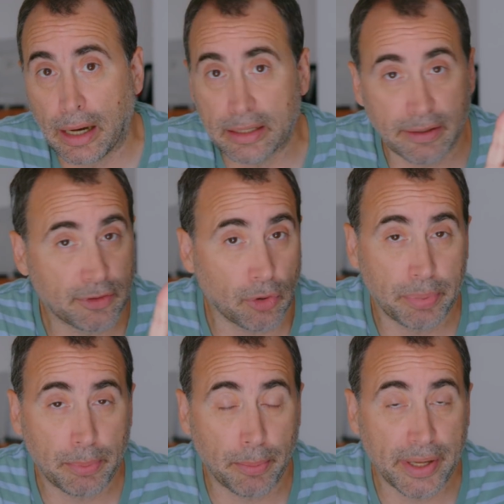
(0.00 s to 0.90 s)
as I've
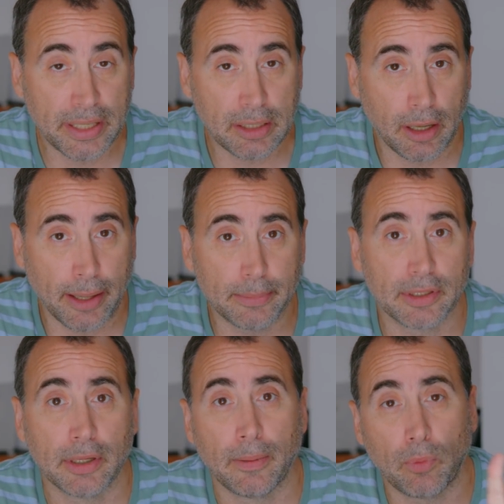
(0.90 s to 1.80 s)
told people many
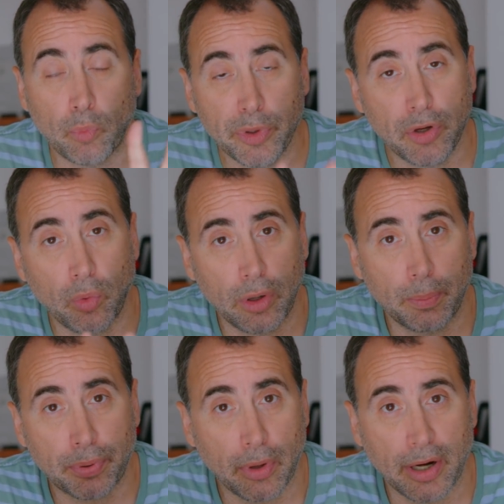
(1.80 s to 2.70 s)
times, real
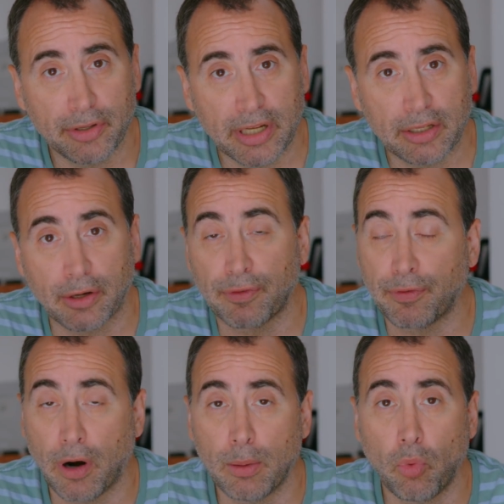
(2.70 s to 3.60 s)
world projects are
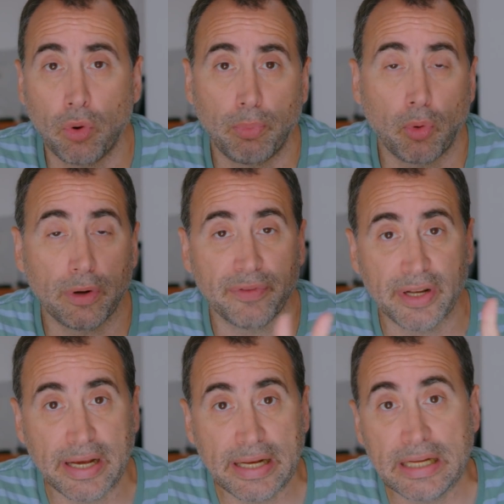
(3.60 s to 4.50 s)
far more important
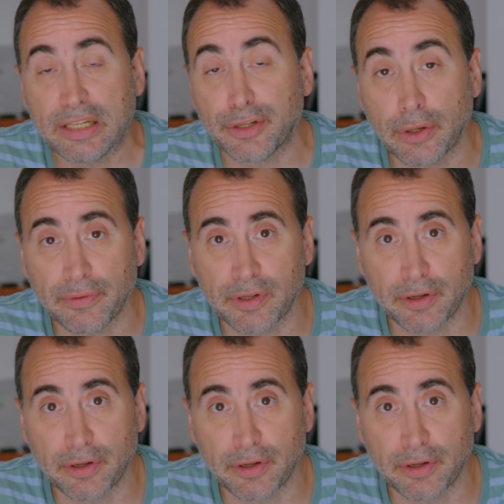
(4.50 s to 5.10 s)
than any sort of